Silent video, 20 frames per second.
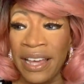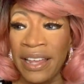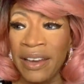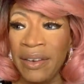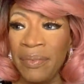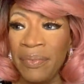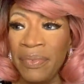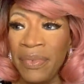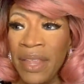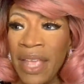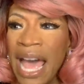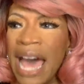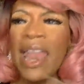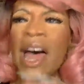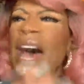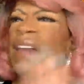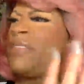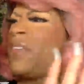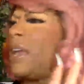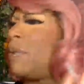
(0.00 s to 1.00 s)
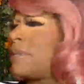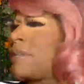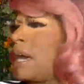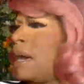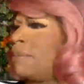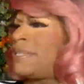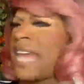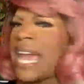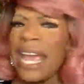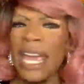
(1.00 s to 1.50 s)
I, I think it was um, Tank
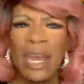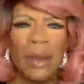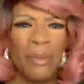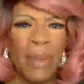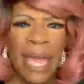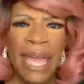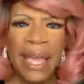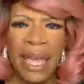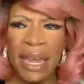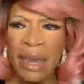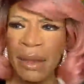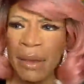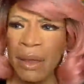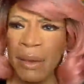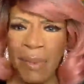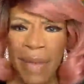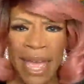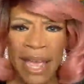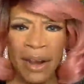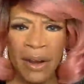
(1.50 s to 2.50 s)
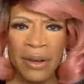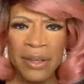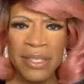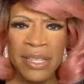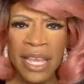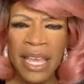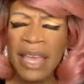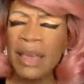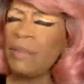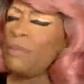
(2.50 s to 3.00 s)
and the, Bang, and the Bangas,
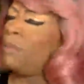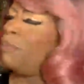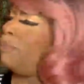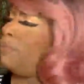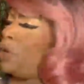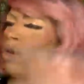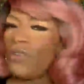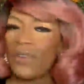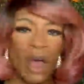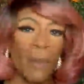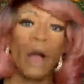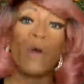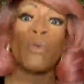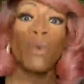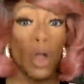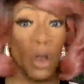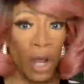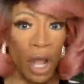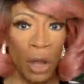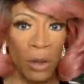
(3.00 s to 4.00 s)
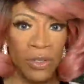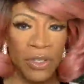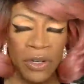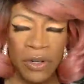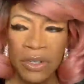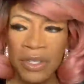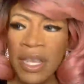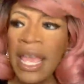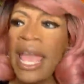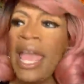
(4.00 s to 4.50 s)
beautiful mm. song about roller
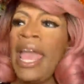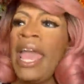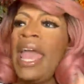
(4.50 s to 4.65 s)
coasters.